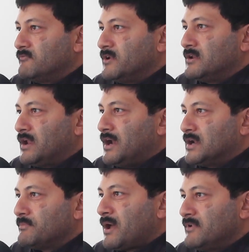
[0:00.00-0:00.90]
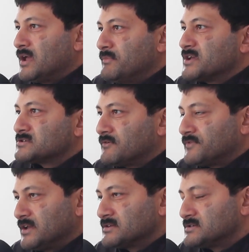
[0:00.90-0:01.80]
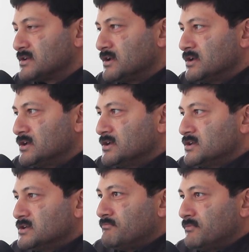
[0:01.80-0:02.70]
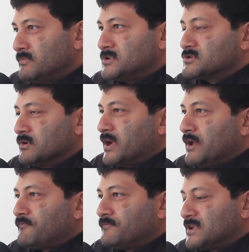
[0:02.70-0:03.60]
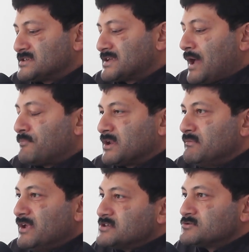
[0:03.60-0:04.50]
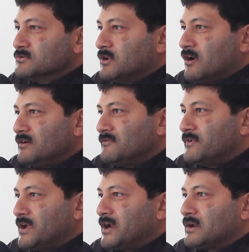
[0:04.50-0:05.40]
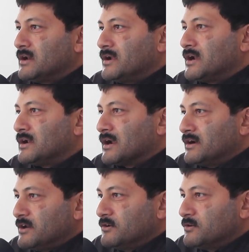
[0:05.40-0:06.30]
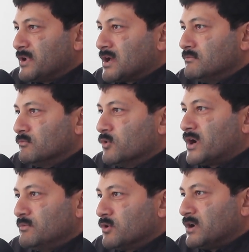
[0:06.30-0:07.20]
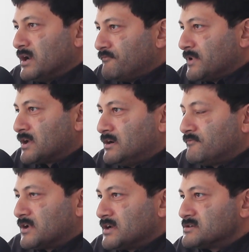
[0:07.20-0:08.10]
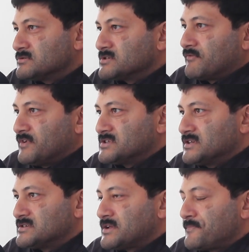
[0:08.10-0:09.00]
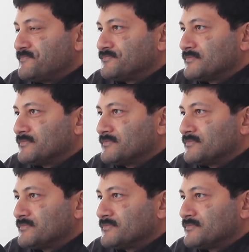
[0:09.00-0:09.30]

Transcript: We'll end up having a mix of things. So if this gap remains too long, it'll continue to become more and more difficult for us to service this.